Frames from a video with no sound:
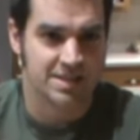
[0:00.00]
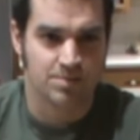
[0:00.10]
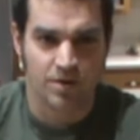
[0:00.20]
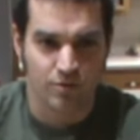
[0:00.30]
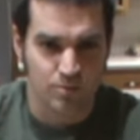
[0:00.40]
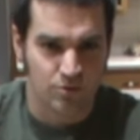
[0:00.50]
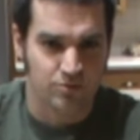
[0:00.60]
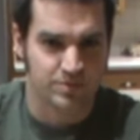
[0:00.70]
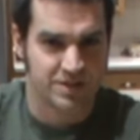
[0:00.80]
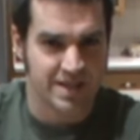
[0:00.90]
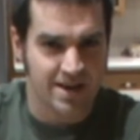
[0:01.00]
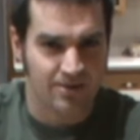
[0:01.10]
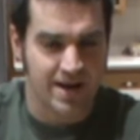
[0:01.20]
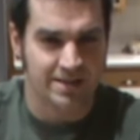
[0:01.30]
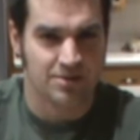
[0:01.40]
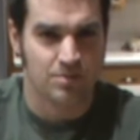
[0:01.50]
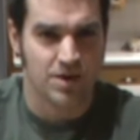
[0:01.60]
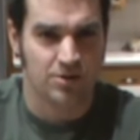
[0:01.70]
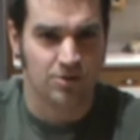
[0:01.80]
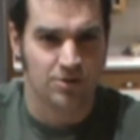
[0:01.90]
Some of them will stay right in the
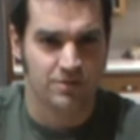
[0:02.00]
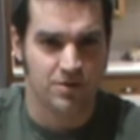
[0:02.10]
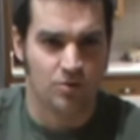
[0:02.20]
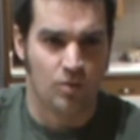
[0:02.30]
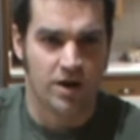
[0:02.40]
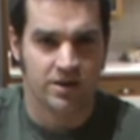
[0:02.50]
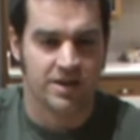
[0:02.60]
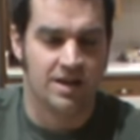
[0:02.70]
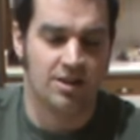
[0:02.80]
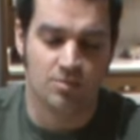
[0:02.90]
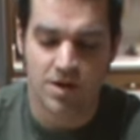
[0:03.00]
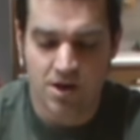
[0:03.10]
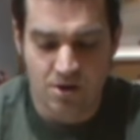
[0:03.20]
middle of the water column,